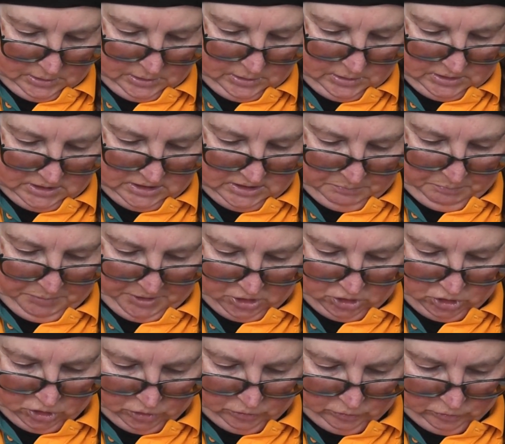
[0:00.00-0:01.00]

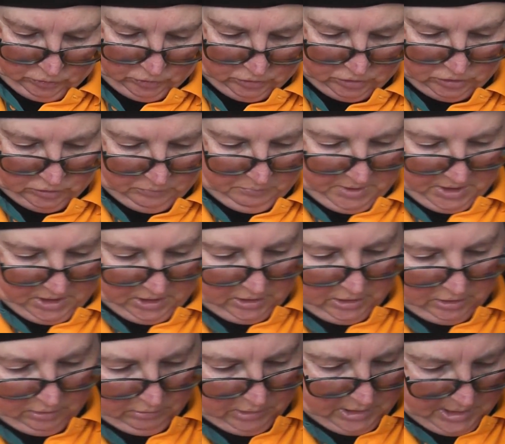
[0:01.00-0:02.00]
special to
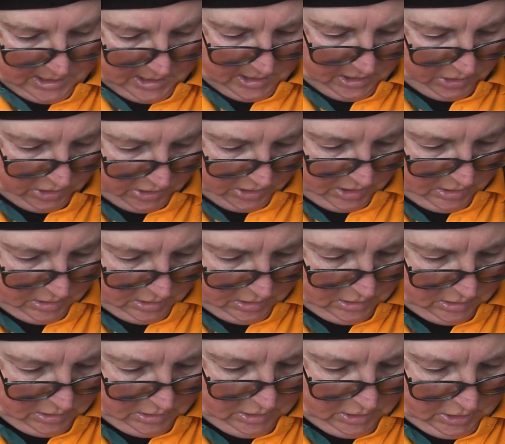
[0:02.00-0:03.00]
make your lather.
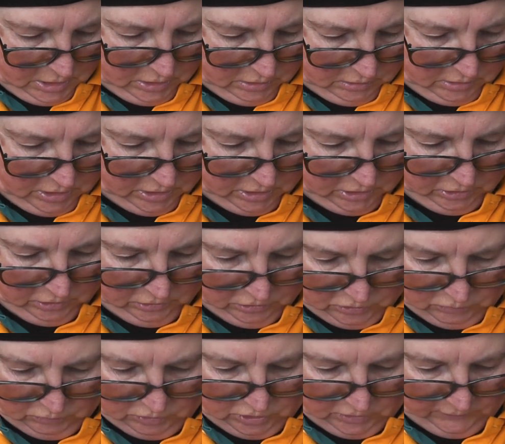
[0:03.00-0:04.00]
You can
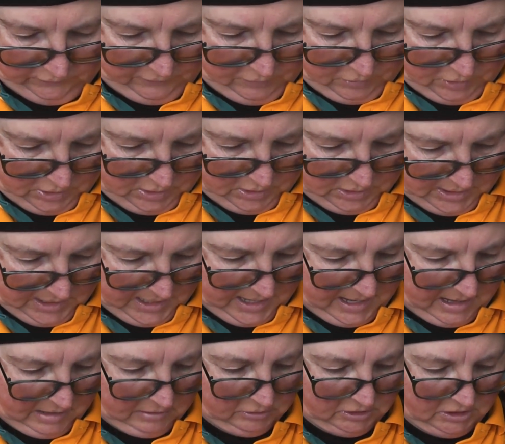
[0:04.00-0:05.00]
use what you've got in the
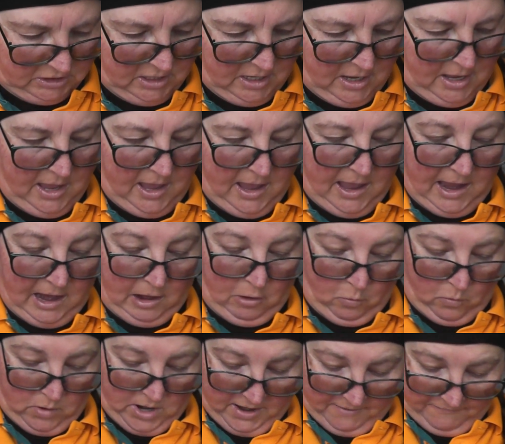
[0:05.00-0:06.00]
house.
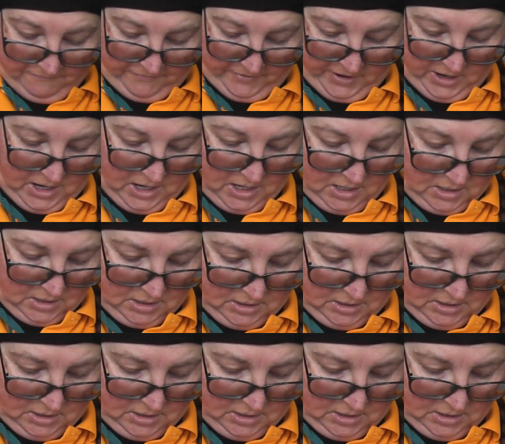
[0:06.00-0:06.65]
However,